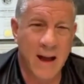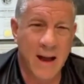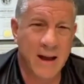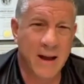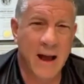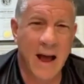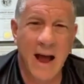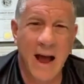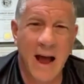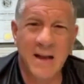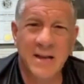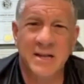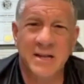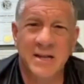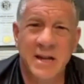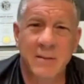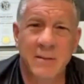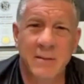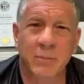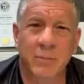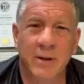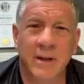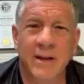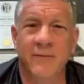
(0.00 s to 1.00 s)
I just didn't
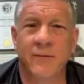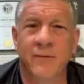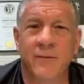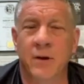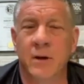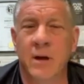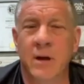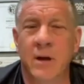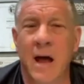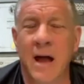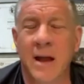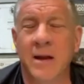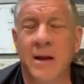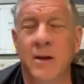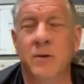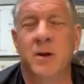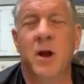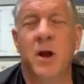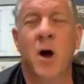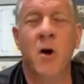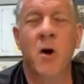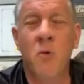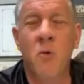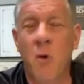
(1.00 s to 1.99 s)
believe that, no
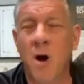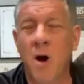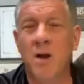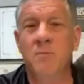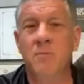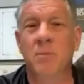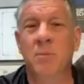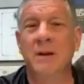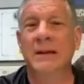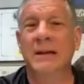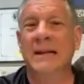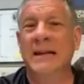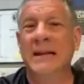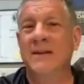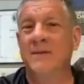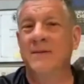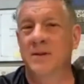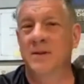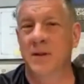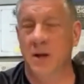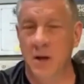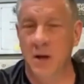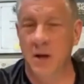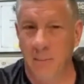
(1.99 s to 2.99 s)
one believes the
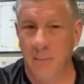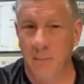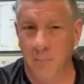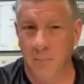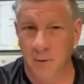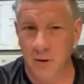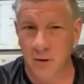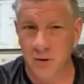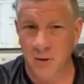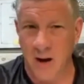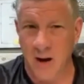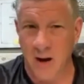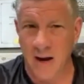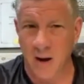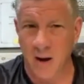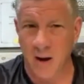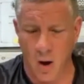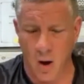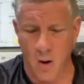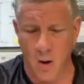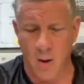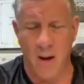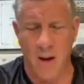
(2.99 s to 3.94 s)
numbers, right? Oh,